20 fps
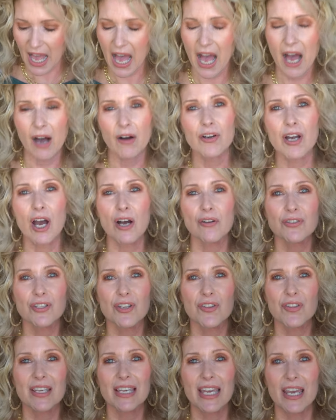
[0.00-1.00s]
I'll go
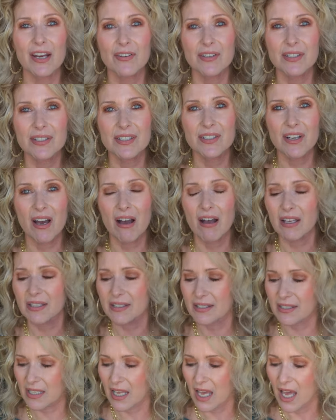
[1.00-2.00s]
to the
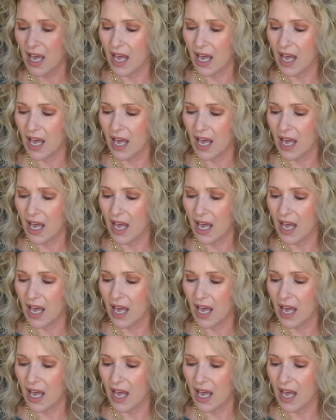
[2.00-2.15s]
Kerastase